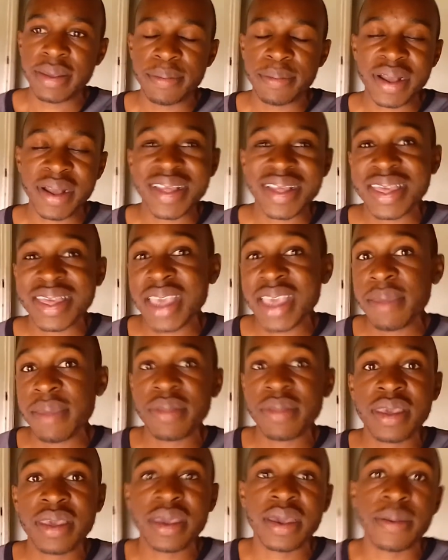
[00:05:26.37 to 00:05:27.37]
But
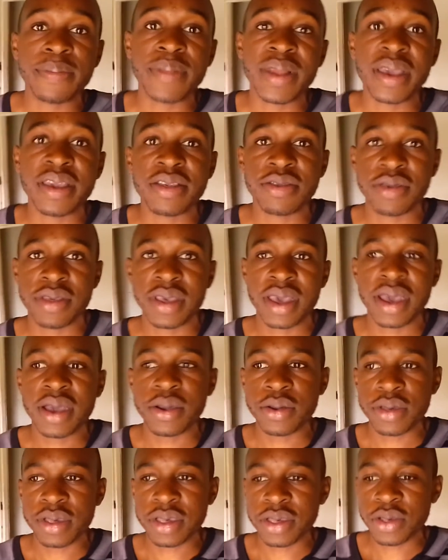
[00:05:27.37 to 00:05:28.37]
same thing applies to the
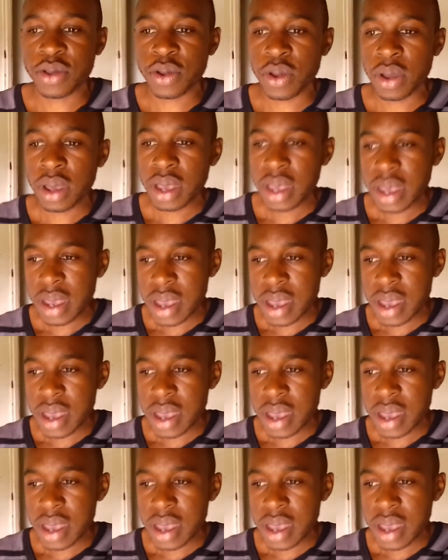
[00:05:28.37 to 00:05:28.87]
house. So